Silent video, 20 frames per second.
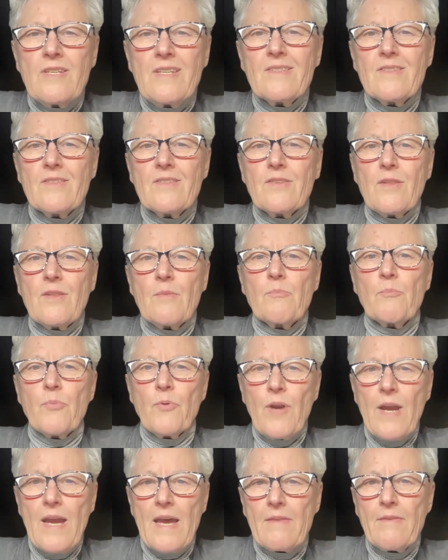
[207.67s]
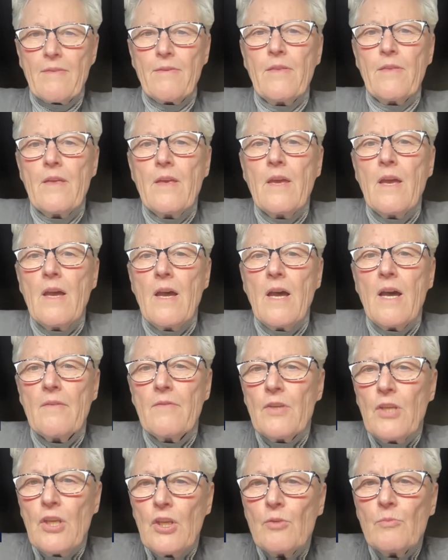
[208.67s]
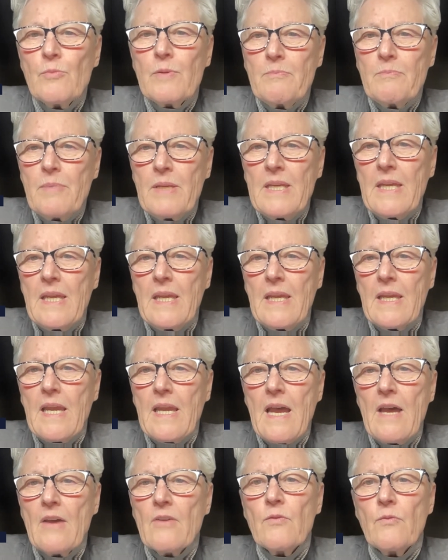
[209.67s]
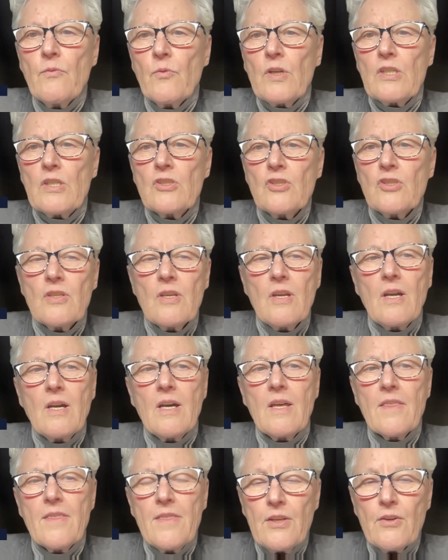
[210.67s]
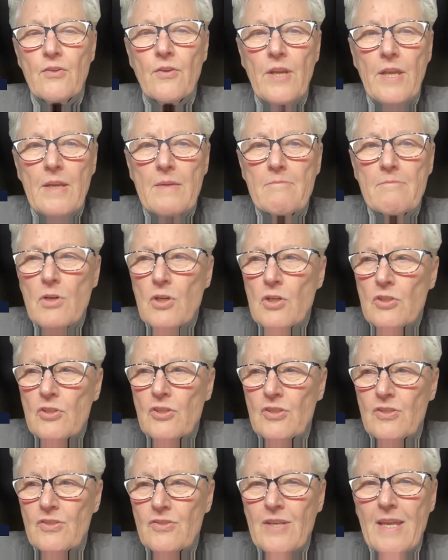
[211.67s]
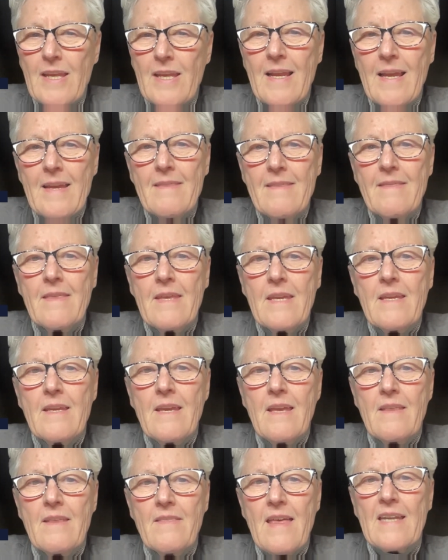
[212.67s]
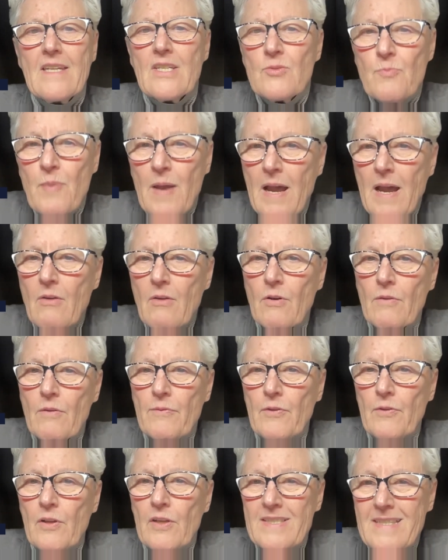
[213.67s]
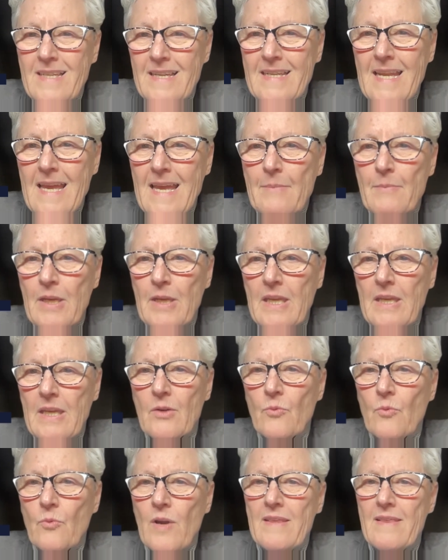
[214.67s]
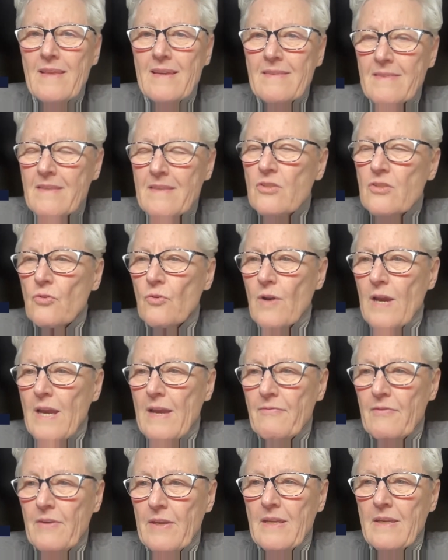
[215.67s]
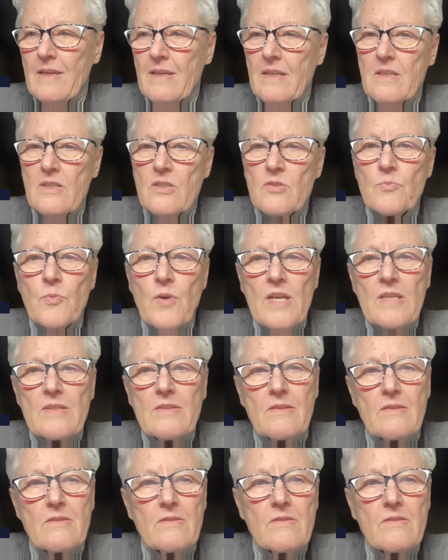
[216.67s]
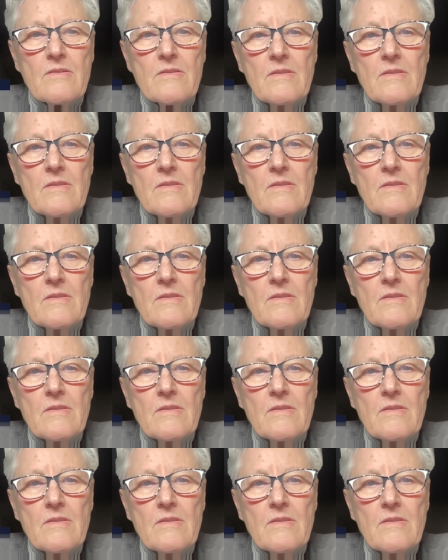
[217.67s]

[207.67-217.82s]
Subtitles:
is the breadth of a human being out of which a theory emerges, and I think that is powerful and dynamic in a way that this graphic expresses.